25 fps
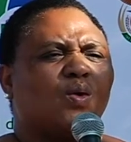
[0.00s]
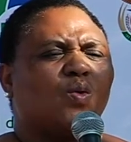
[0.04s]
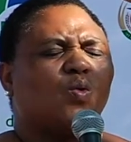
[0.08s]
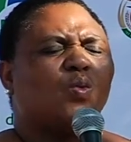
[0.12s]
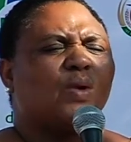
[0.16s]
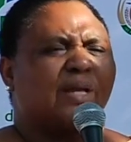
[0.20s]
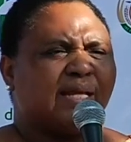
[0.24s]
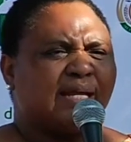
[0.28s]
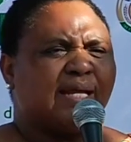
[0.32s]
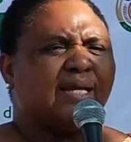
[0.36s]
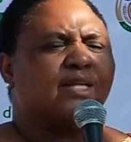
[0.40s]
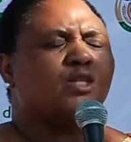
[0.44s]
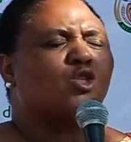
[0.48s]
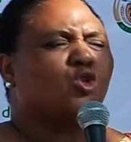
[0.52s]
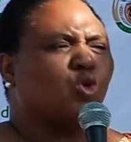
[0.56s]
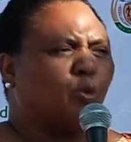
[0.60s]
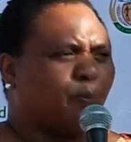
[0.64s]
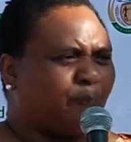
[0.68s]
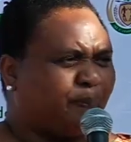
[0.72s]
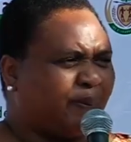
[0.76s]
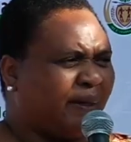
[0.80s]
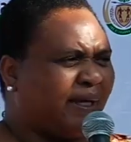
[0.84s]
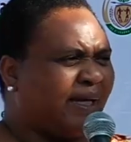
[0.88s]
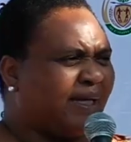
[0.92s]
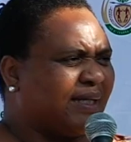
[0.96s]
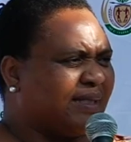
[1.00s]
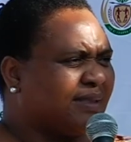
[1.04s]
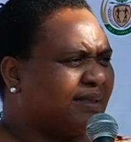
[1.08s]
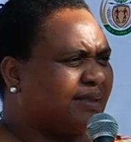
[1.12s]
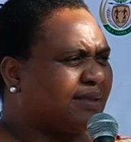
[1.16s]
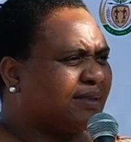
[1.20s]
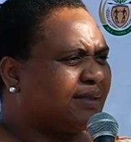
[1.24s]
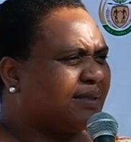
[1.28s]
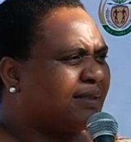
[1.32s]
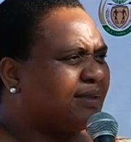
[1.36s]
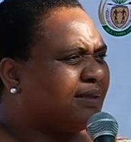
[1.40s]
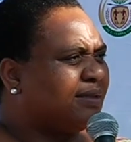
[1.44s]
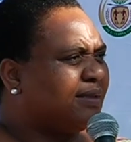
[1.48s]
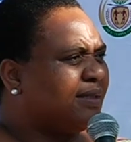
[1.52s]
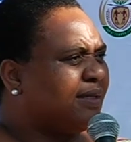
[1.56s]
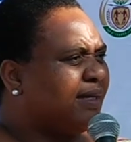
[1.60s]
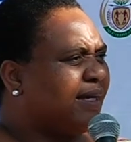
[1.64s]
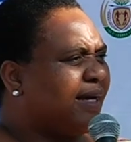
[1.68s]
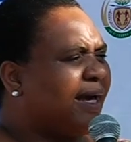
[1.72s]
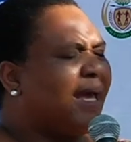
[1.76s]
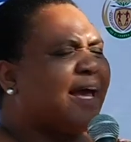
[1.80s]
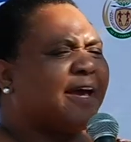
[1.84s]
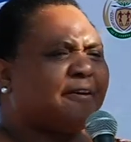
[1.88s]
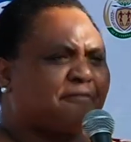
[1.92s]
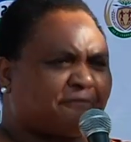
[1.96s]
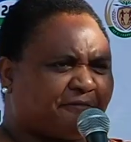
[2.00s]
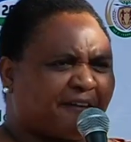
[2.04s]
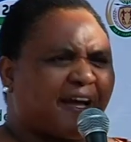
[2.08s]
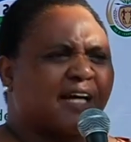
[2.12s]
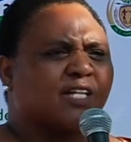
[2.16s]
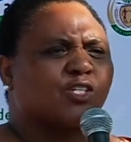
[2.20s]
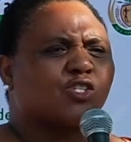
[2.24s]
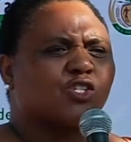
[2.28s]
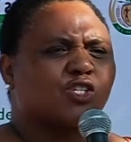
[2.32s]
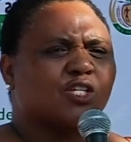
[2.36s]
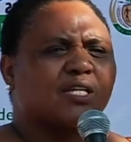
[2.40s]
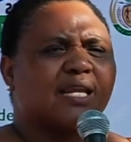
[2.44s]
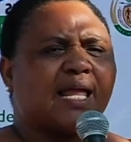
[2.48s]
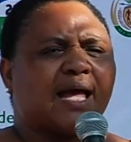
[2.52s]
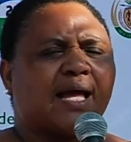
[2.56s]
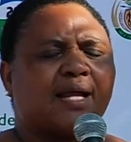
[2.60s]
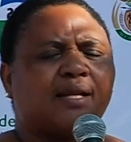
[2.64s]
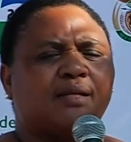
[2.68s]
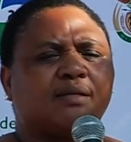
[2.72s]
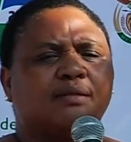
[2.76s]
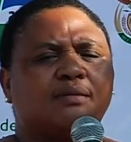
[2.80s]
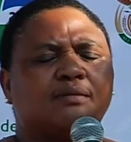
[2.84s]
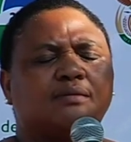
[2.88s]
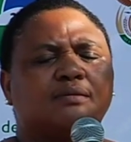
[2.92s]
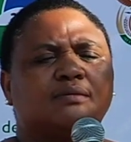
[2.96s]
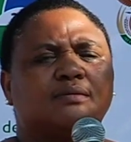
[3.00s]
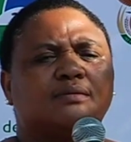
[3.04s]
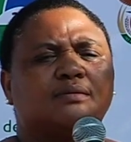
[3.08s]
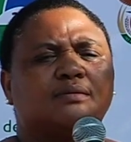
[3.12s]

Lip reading: We need to build a functional